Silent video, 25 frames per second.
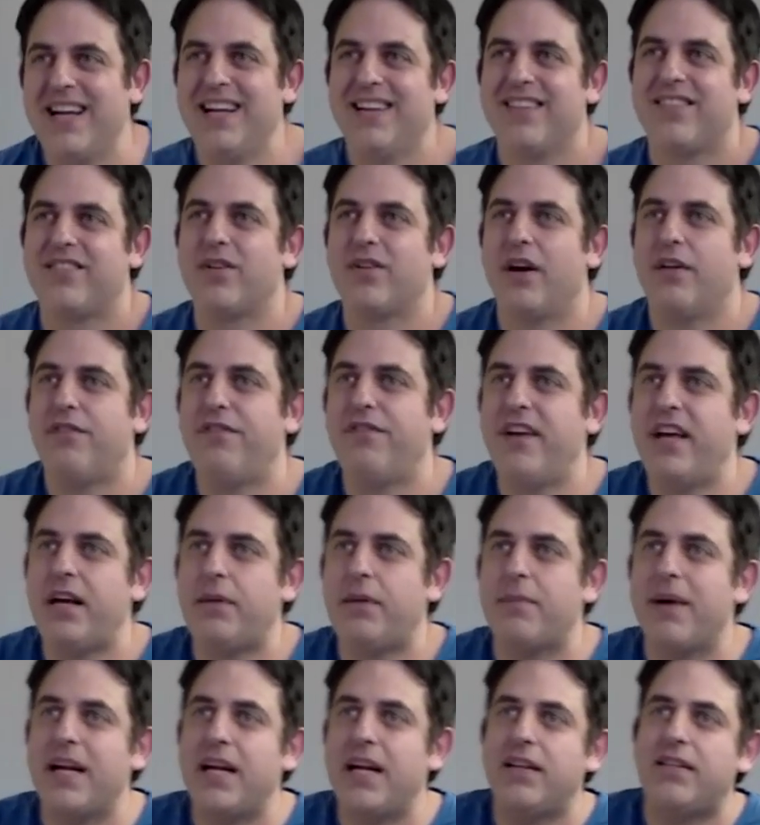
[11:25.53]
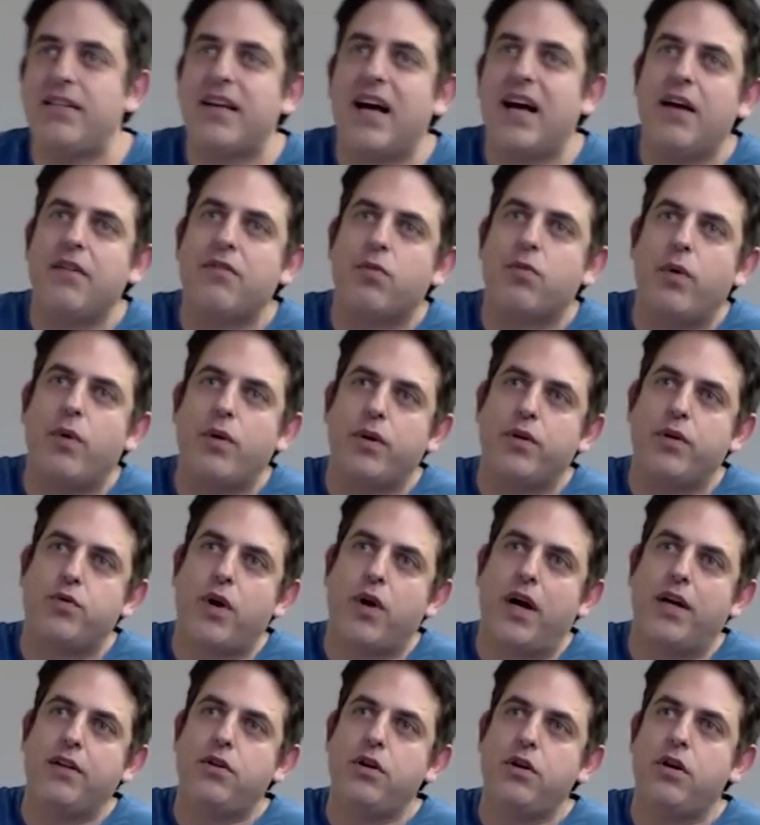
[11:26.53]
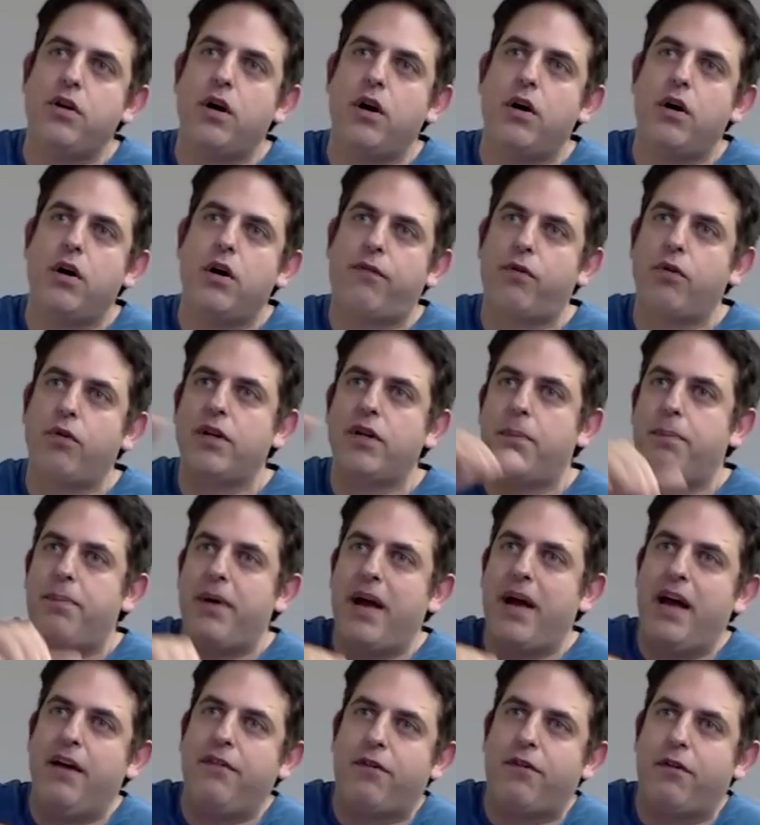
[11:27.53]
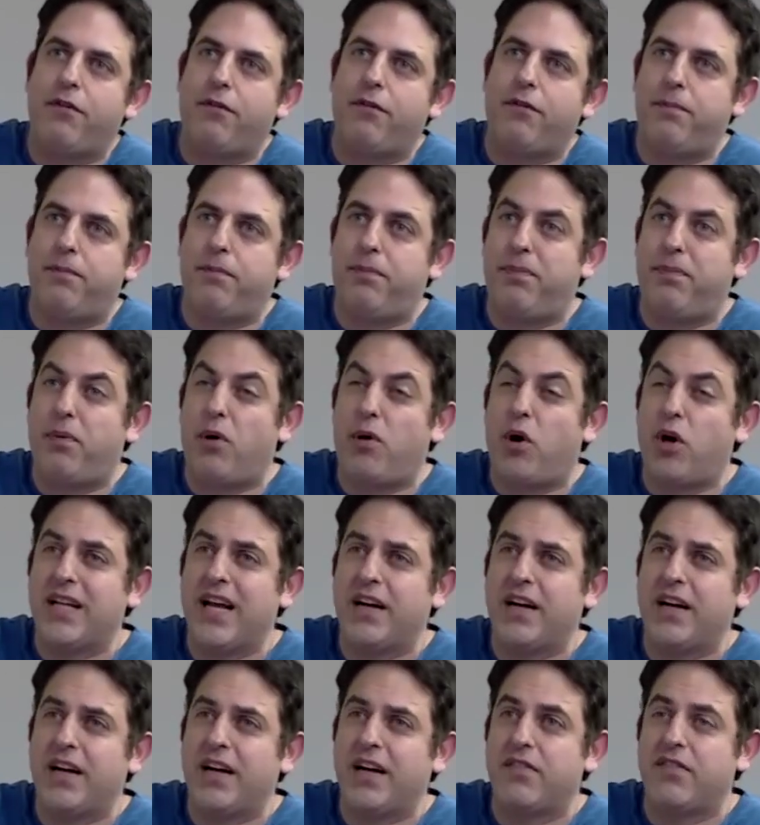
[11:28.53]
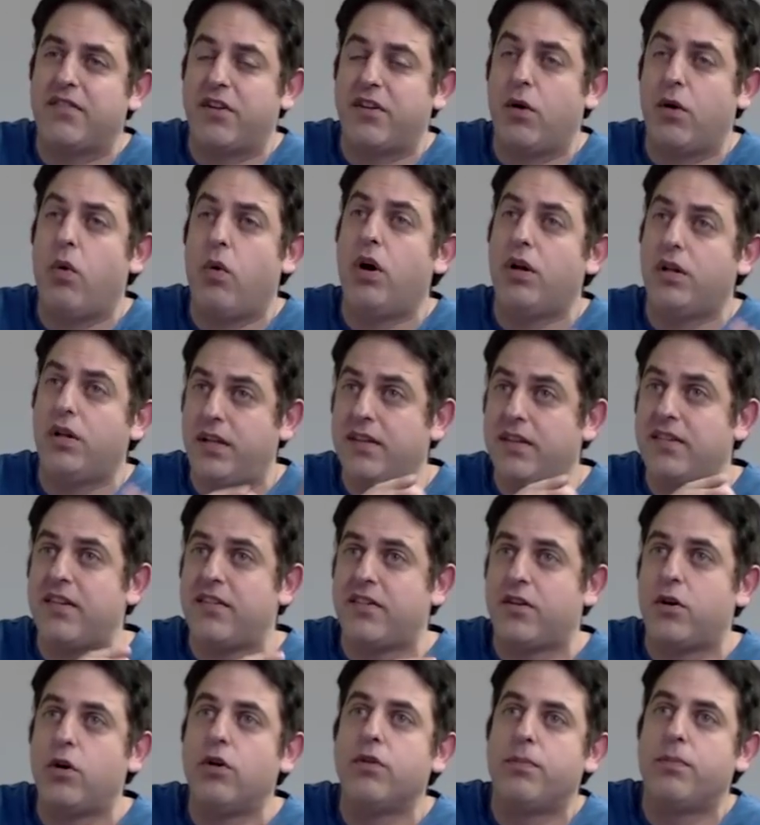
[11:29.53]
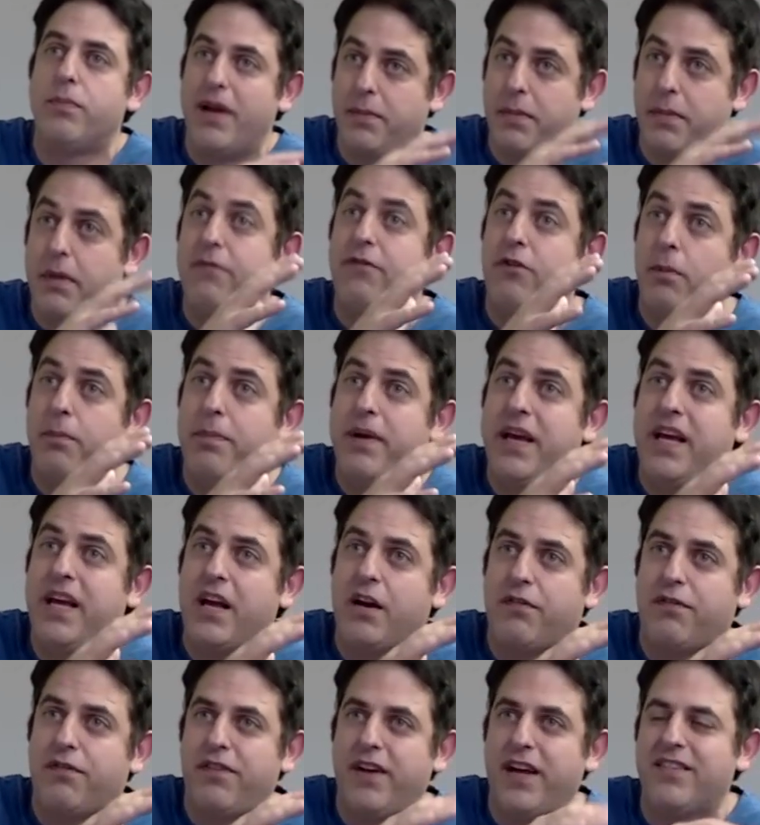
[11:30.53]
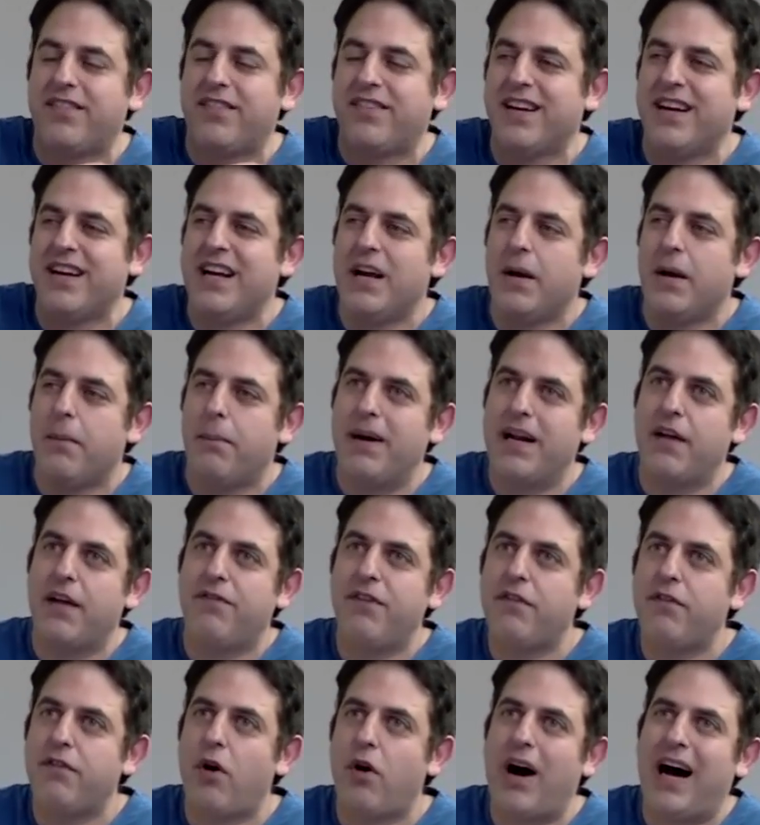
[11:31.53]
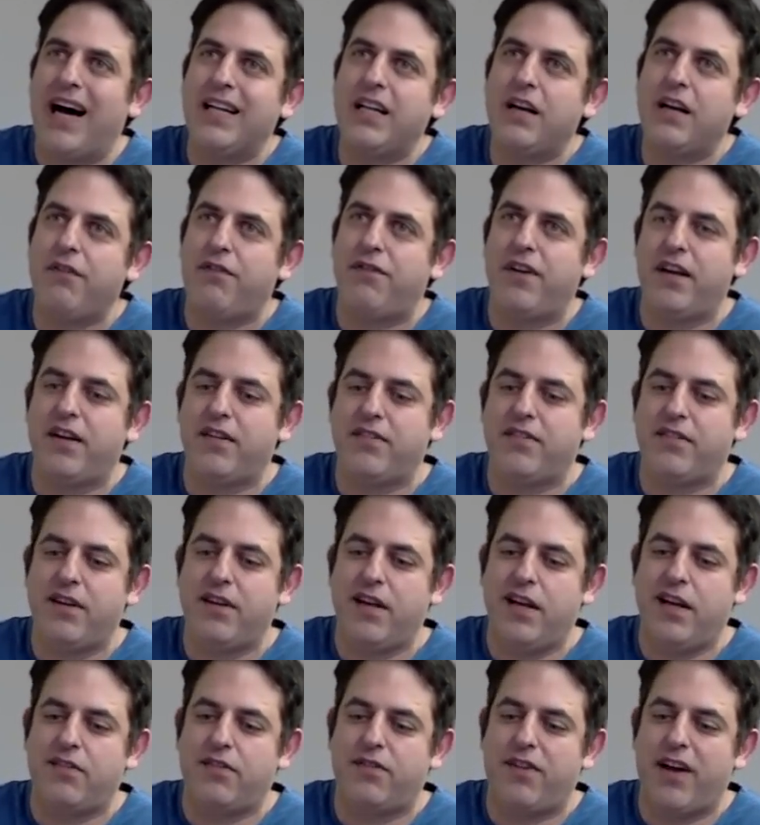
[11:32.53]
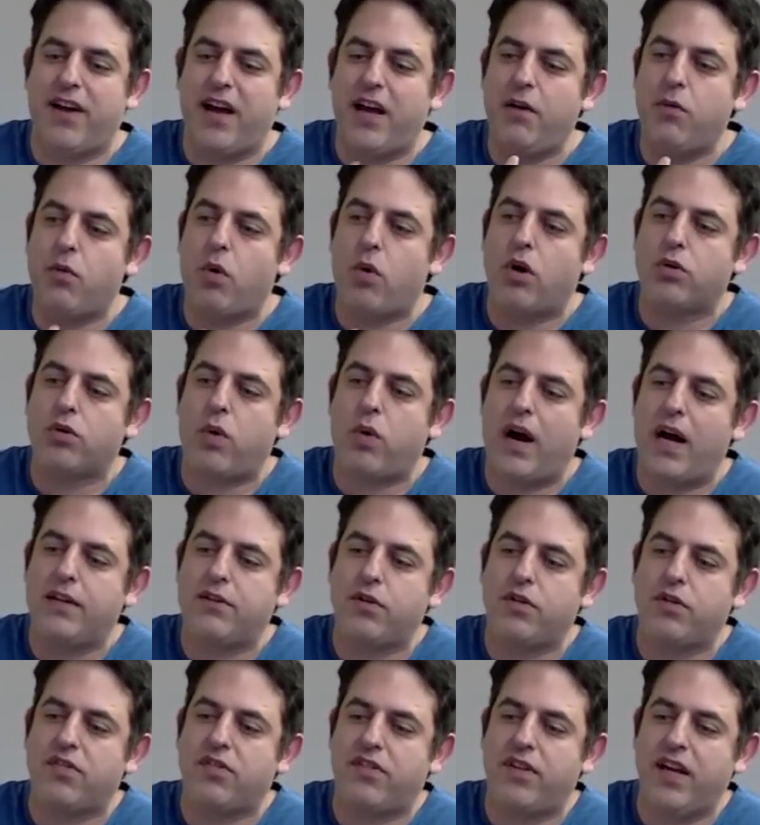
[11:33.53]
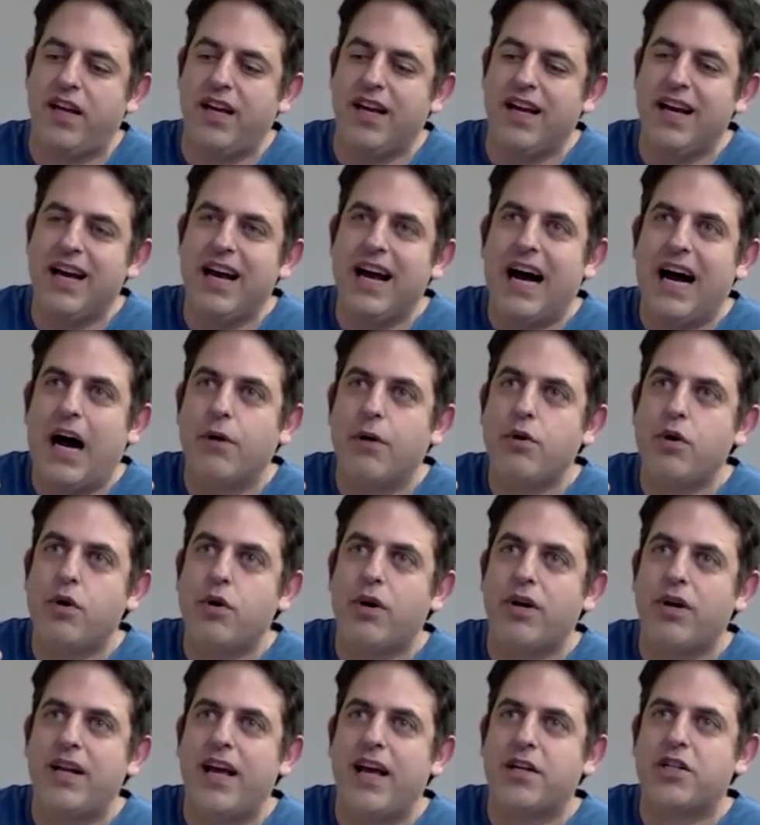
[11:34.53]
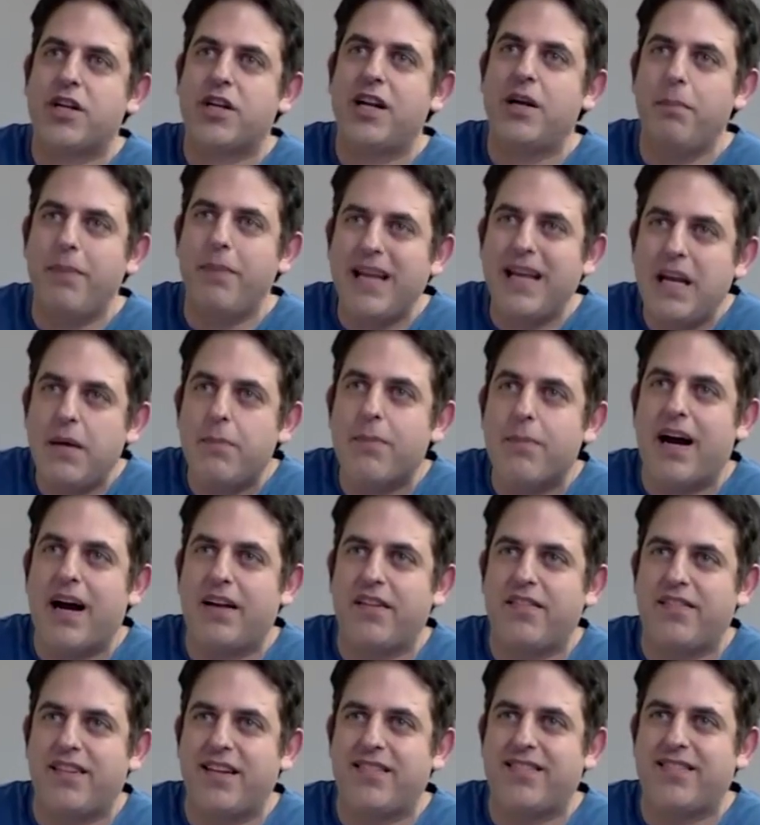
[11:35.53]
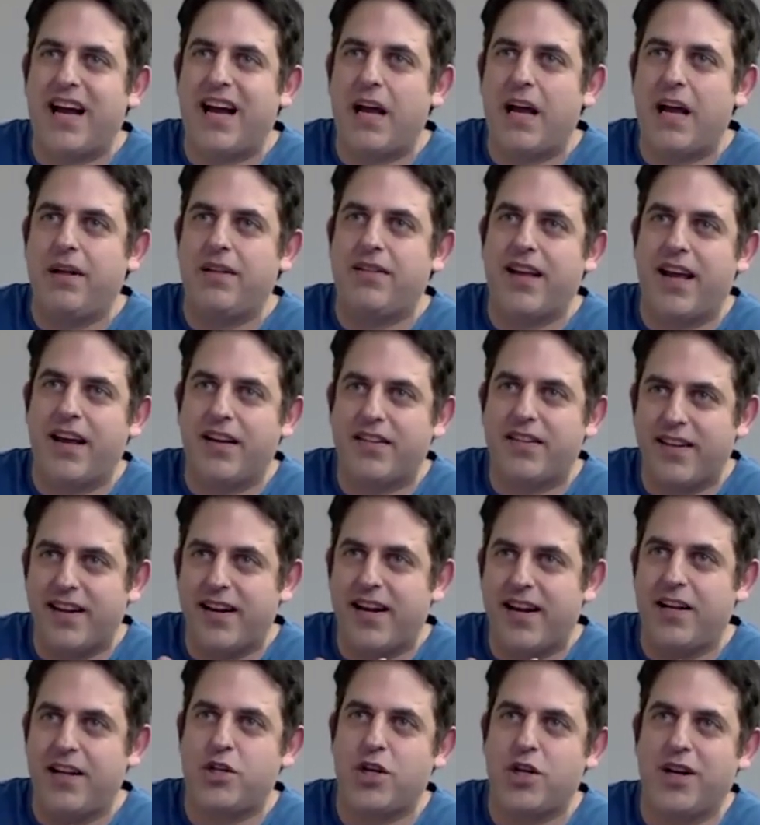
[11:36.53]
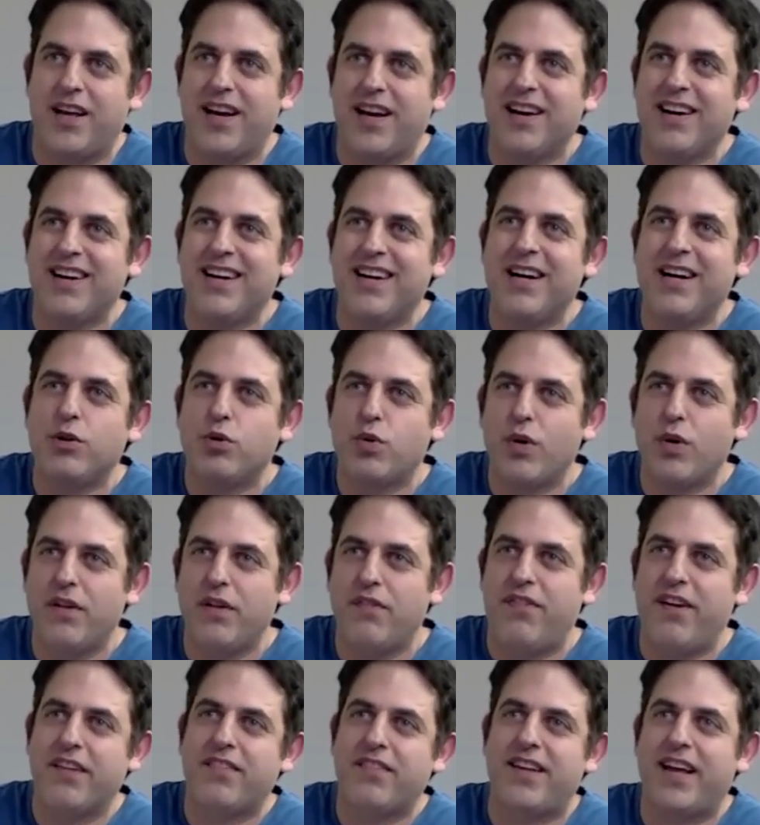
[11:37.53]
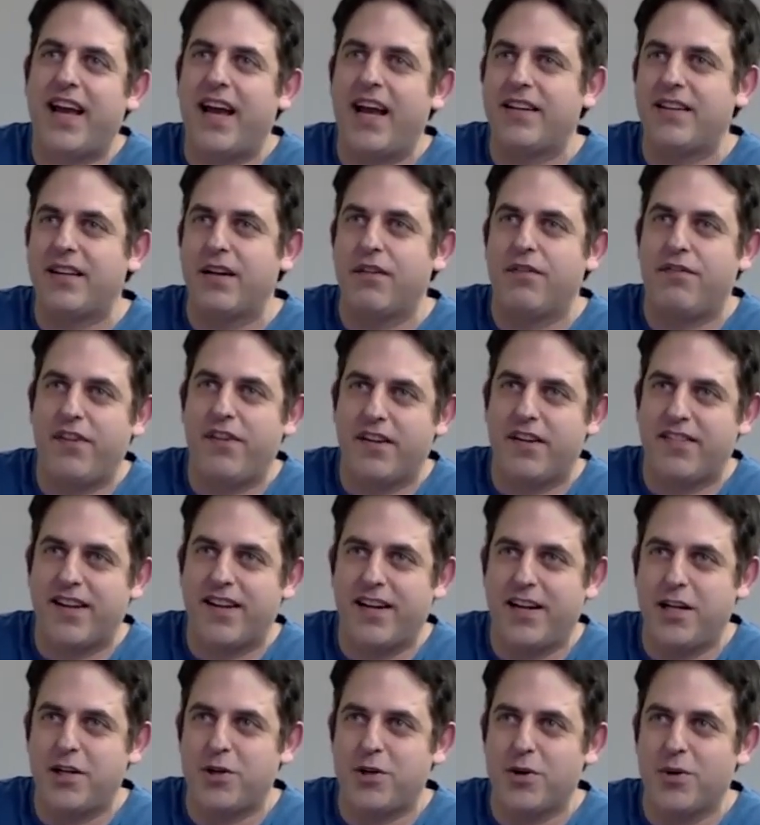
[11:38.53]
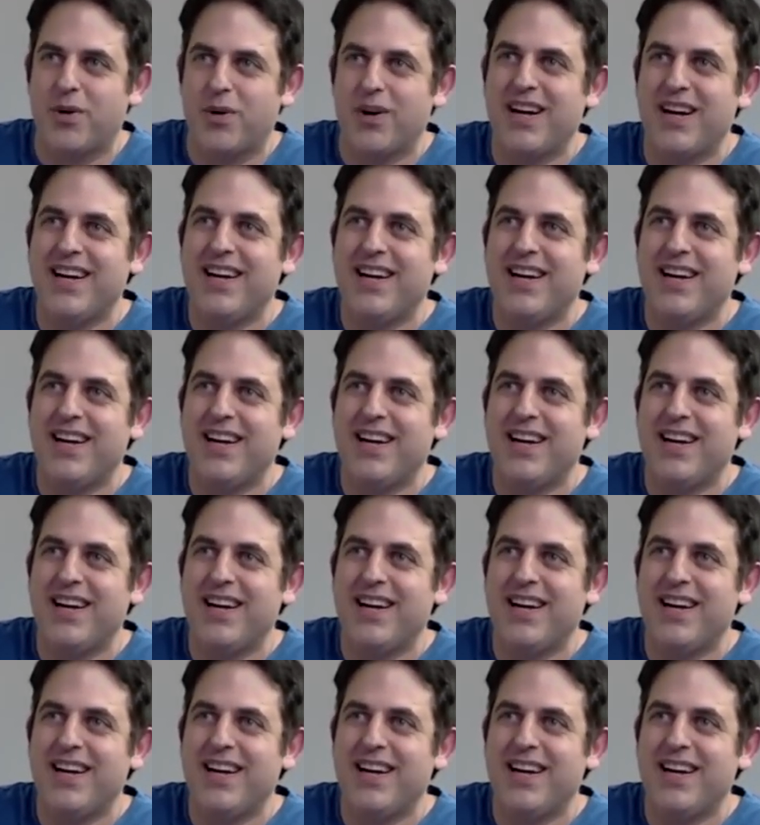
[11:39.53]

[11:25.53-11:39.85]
So I think many times when we try to go through the path of product and so on, this is good maybe for bigger things, but I think for other things, it's very worthwhile to see how you could actually minimize the time it takes an engineer to investigate and fix an issue.